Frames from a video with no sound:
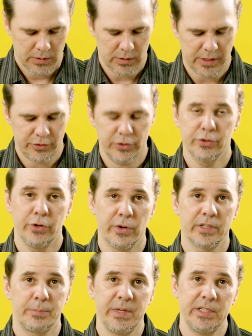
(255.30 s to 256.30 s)
get your
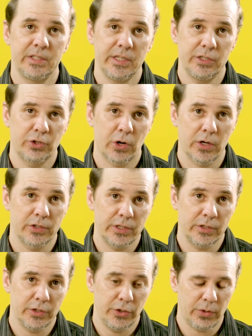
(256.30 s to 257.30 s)
USB-C
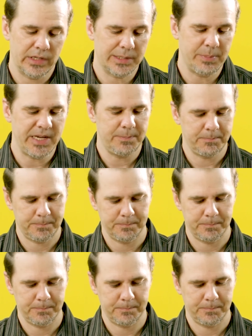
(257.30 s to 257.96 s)
charging to USB.